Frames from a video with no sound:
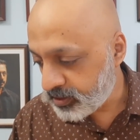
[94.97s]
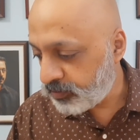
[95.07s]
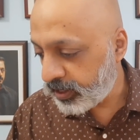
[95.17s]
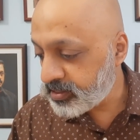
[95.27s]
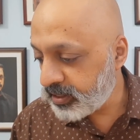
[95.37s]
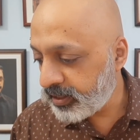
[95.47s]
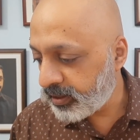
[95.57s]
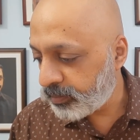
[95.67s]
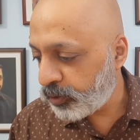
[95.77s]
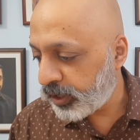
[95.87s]
He's a very
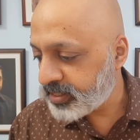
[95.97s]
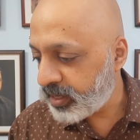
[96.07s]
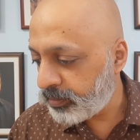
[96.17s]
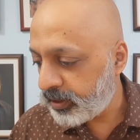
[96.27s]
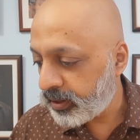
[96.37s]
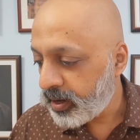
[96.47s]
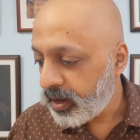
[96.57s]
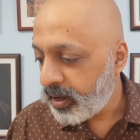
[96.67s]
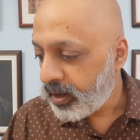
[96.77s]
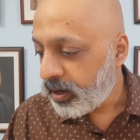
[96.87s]
senior board examiner.
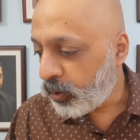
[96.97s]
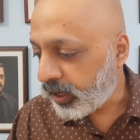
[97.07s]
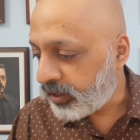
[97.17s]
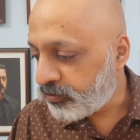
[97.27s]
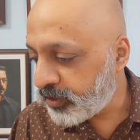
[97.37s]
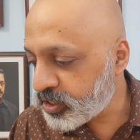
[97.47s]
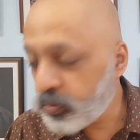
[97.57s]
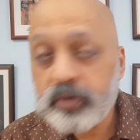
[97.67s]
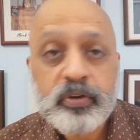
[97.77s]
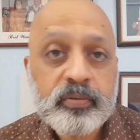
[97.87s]
Okay, the first
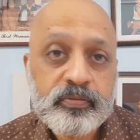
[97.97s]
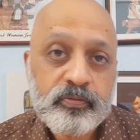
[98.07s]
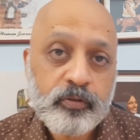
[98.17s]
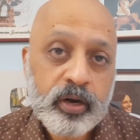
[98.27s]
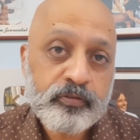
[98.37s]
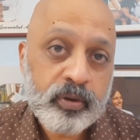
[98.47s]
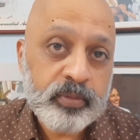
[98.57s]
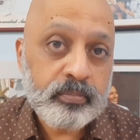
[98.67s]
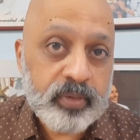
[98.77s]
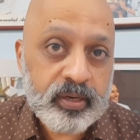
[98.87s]
one
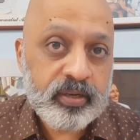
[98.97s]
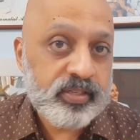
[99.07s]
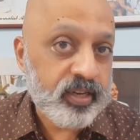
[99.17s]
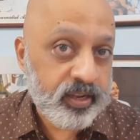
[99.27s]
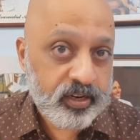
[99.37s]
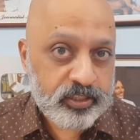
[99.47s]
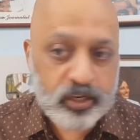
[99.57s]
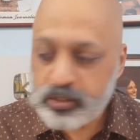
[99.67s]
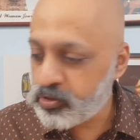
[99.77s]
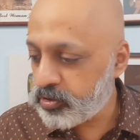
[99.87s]
from the minerals and
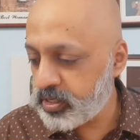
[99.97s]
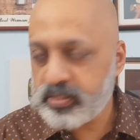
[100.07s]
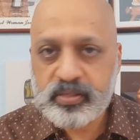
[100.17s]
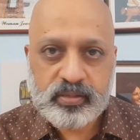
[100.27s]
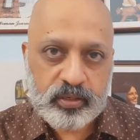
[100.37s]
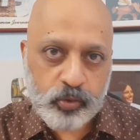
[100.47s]
energy resources.